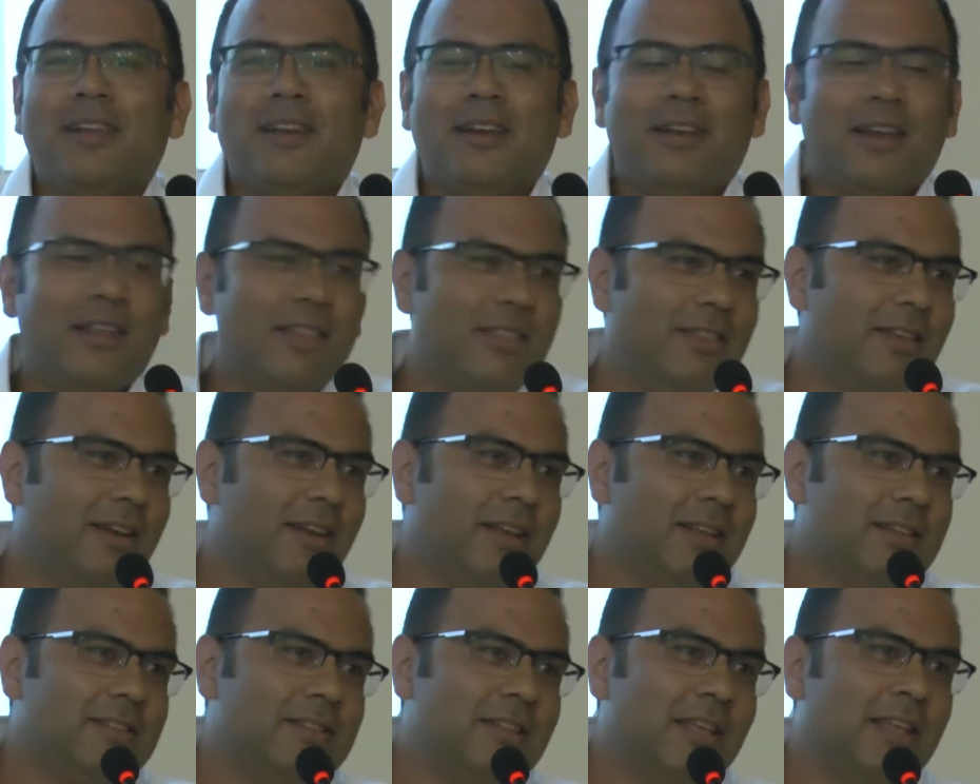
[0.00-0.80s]

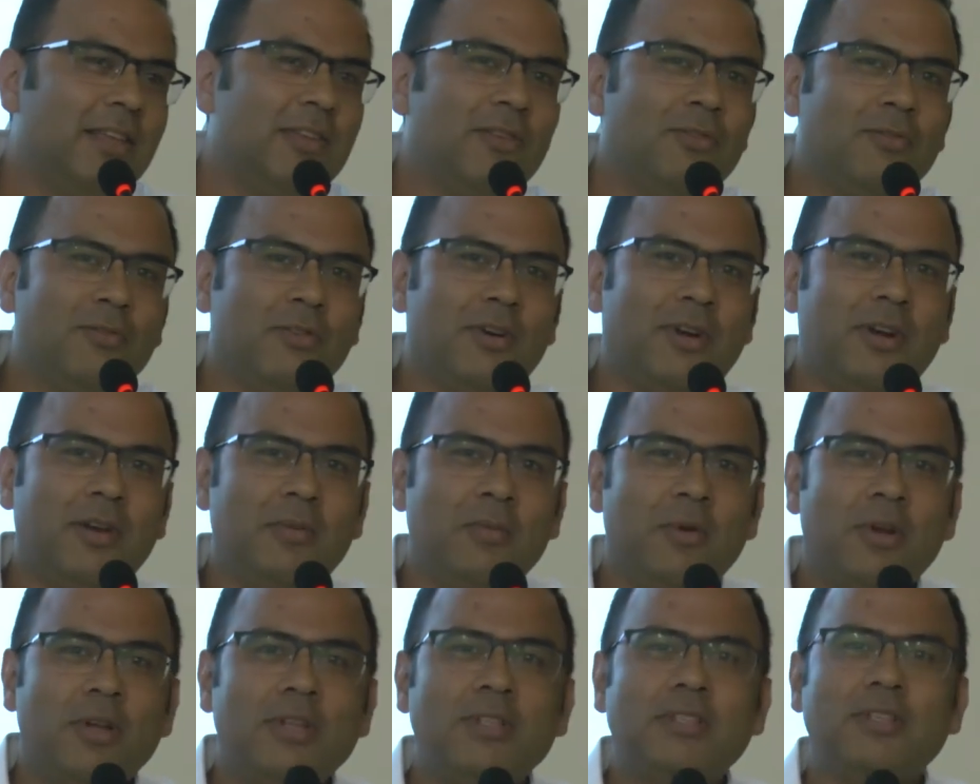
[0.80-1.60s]
nonetheless, thank you very
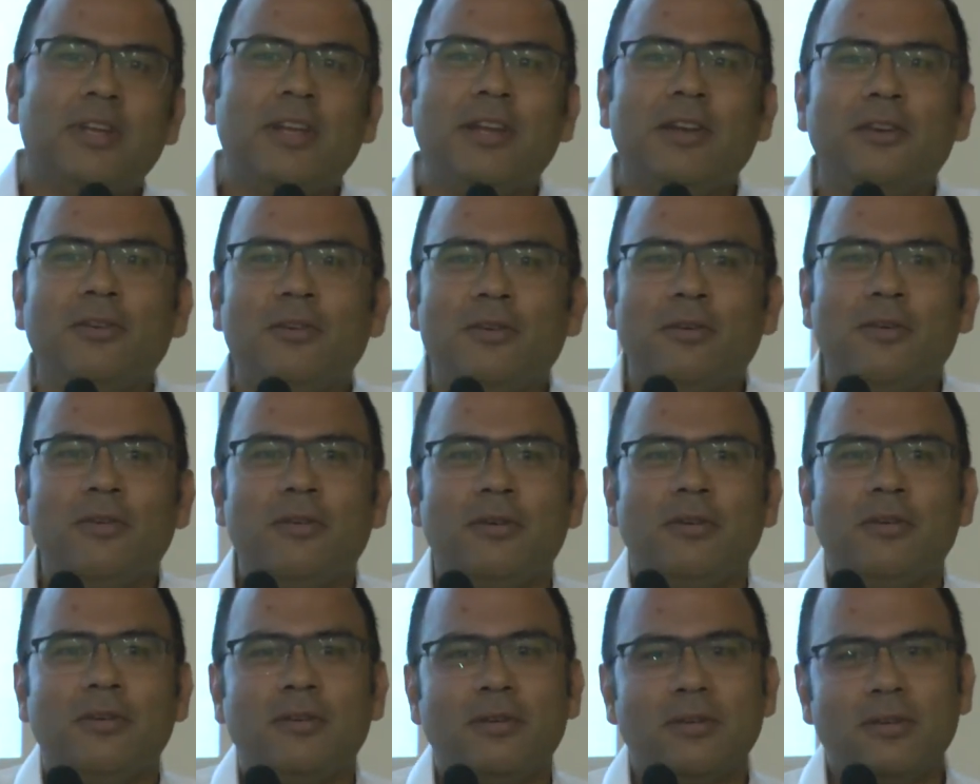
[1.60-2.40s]
much. I
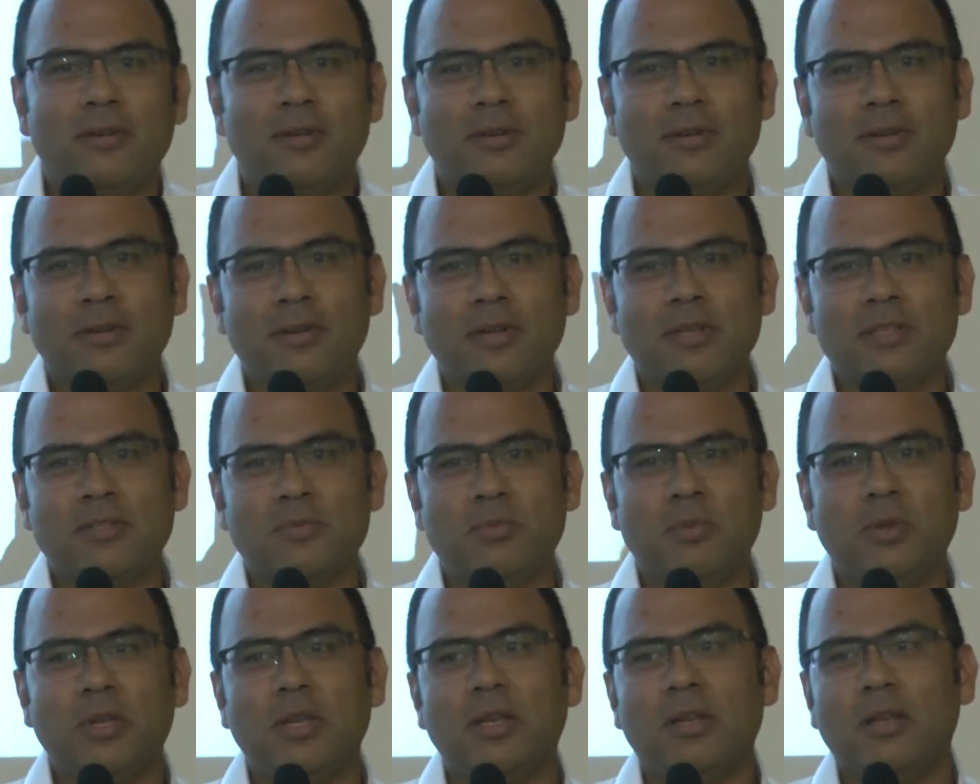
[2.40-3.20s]
know it's
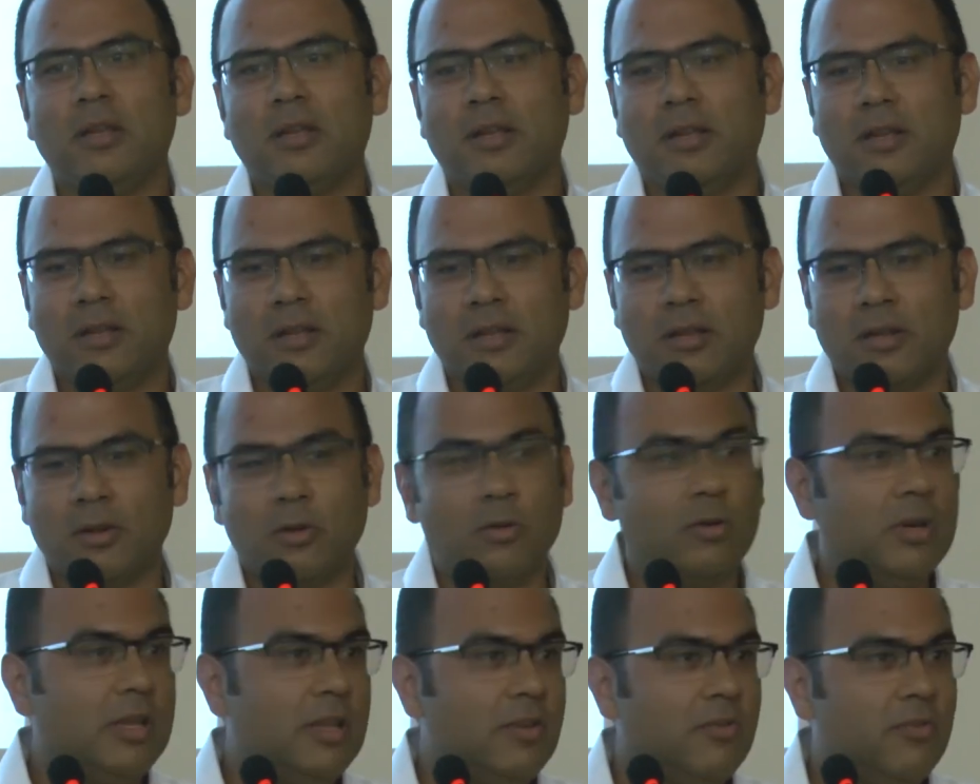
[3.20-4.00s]
been a
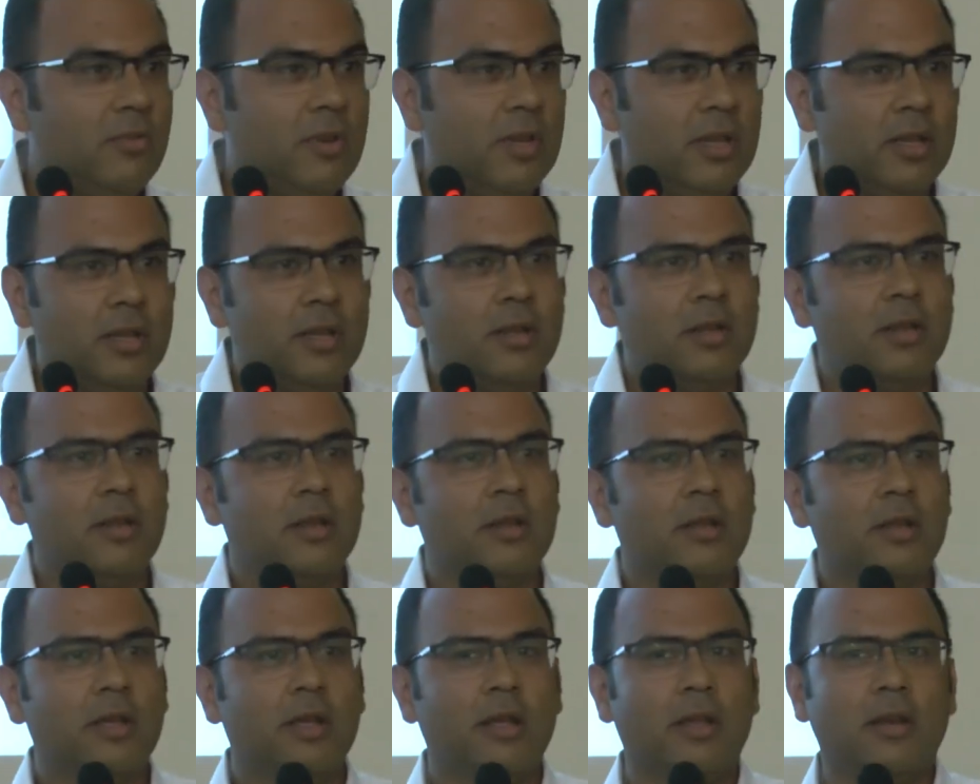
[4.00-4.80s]
good evening,
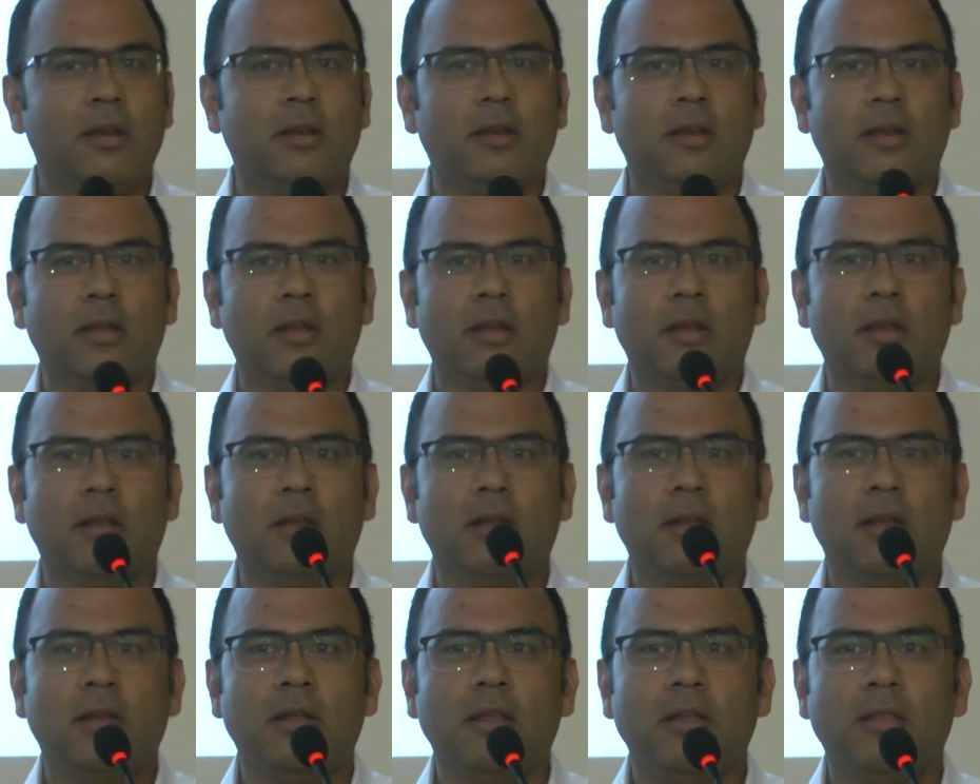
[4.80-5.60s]
and uh,
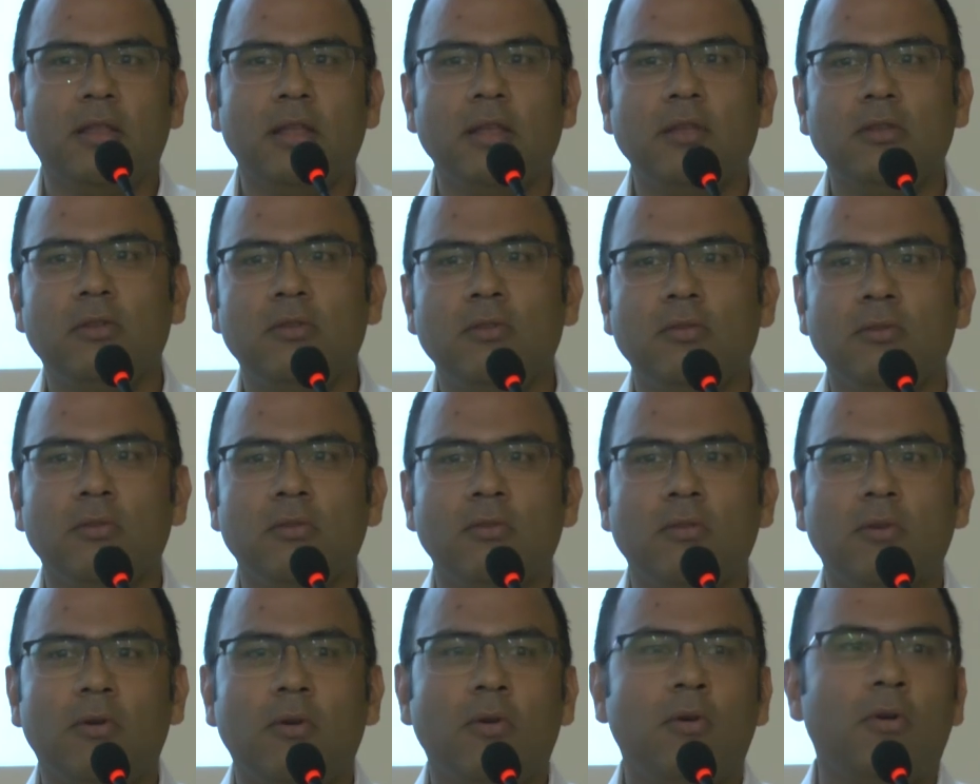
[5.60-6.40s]
thank
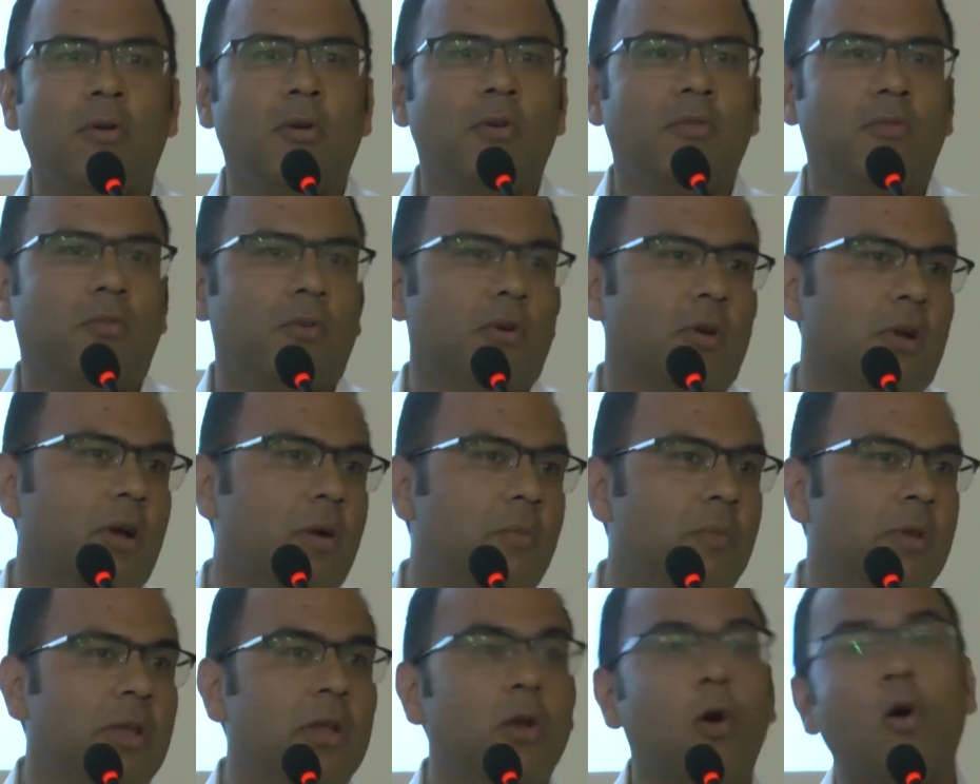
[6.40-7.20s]
you all for
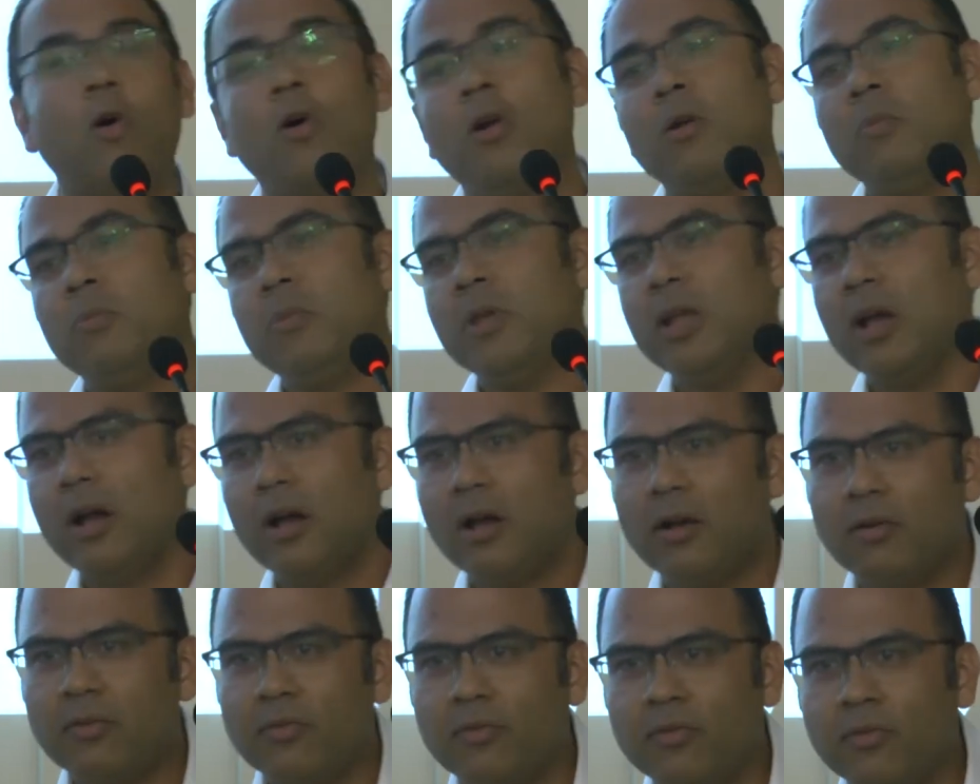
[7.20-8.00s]
coming on
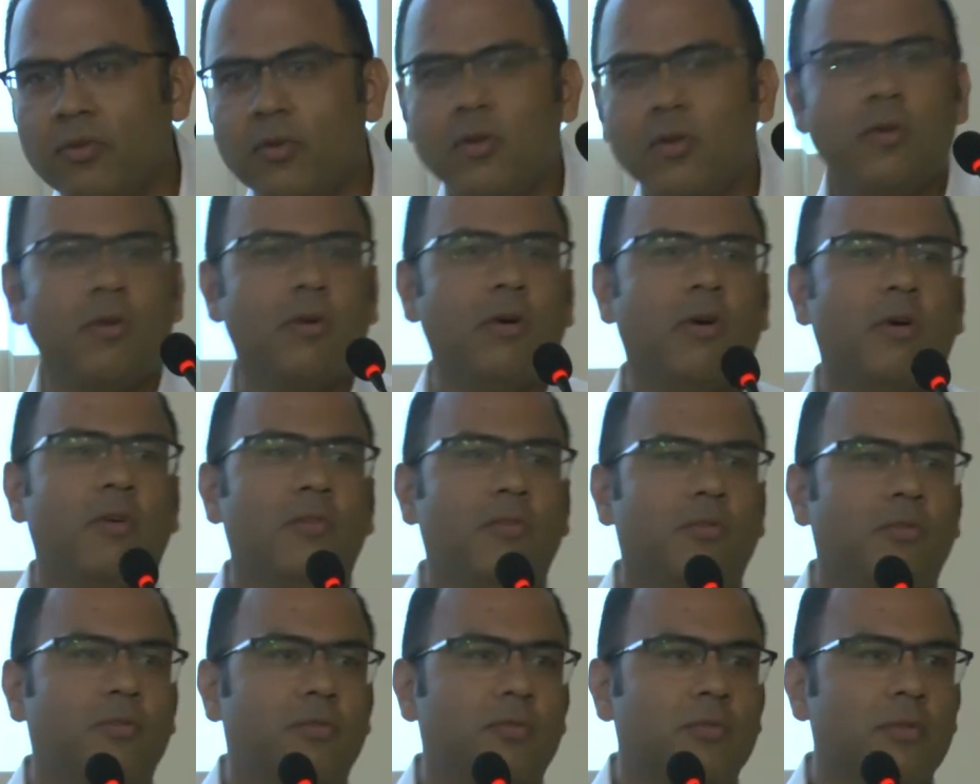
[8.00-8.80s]
behalf
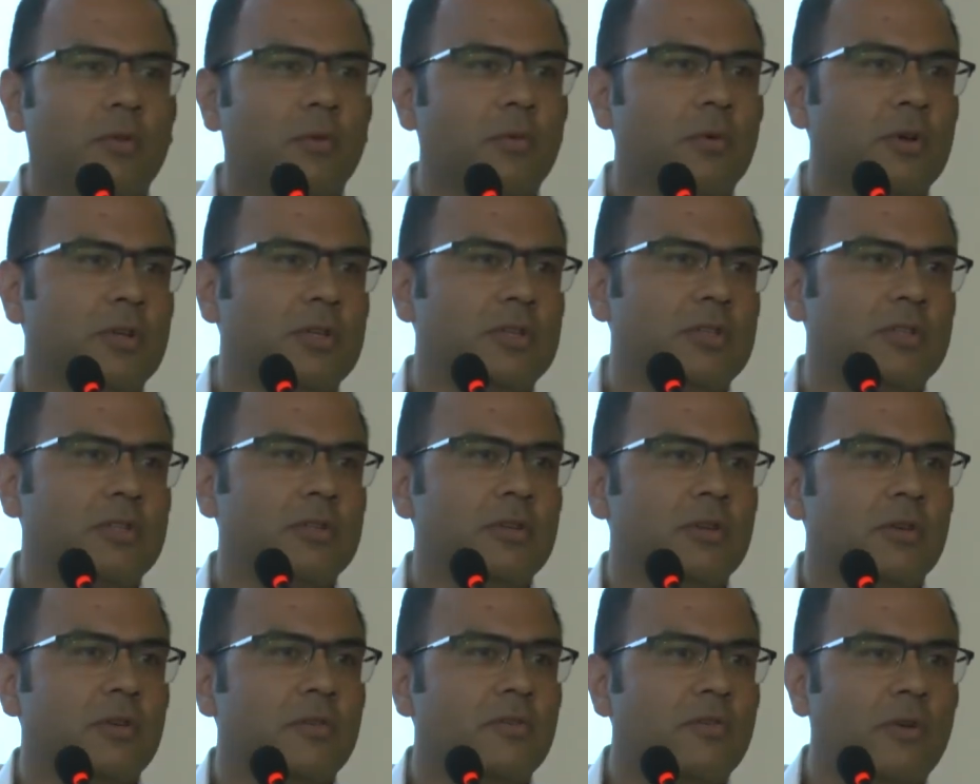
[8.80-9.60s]
of the Wish
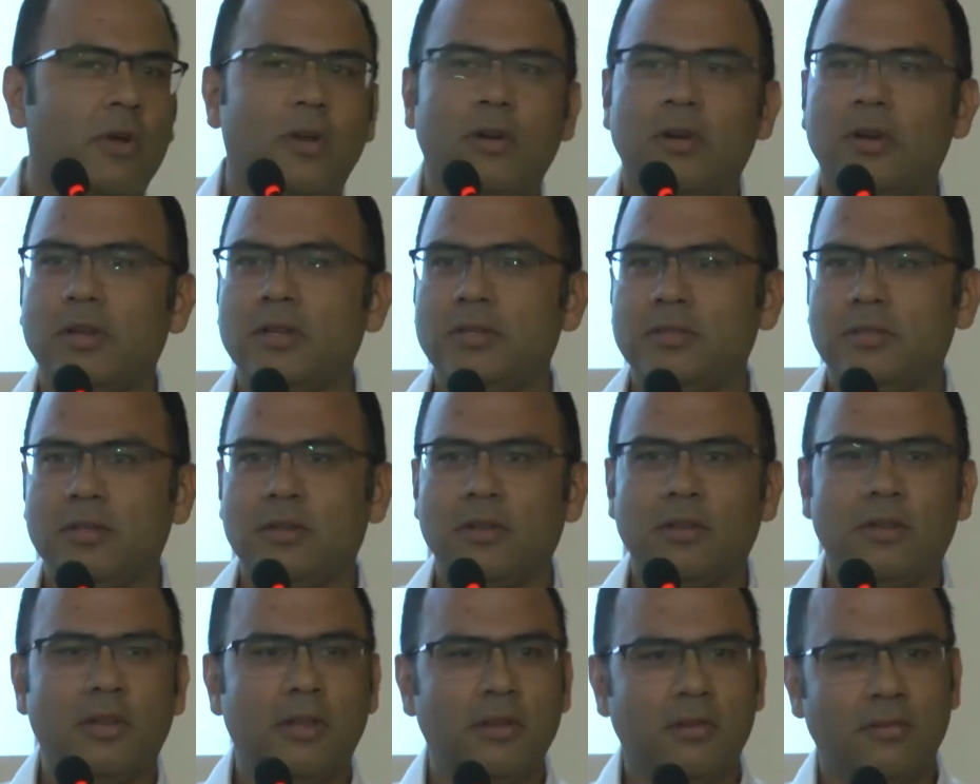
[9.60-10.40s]

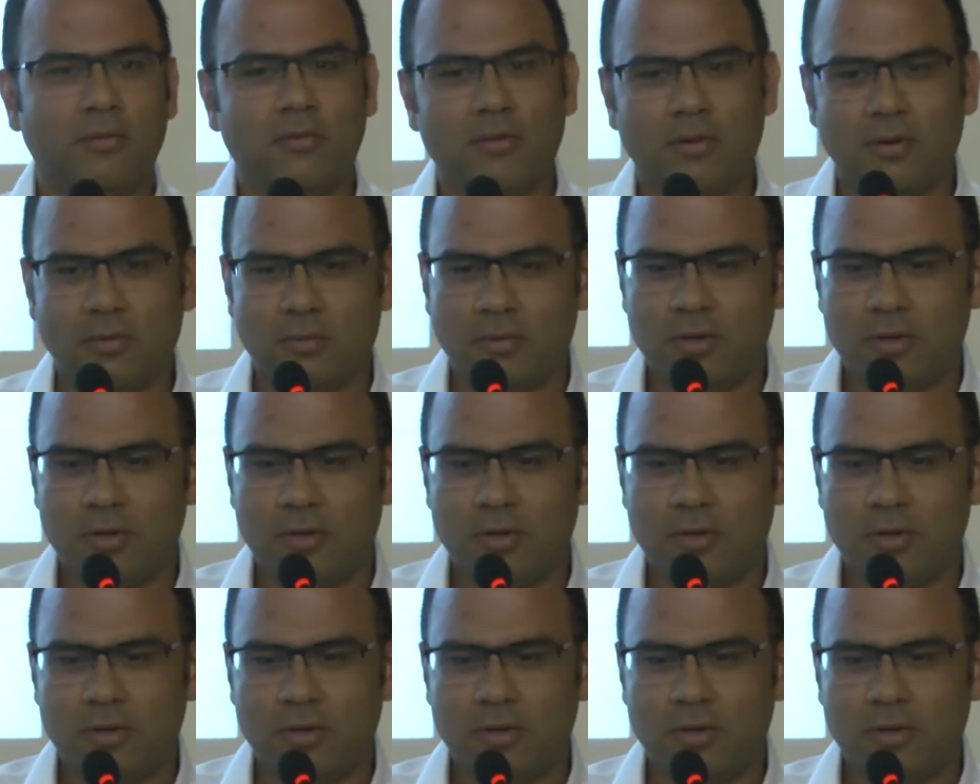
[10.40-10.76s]
Foundation. Thank you very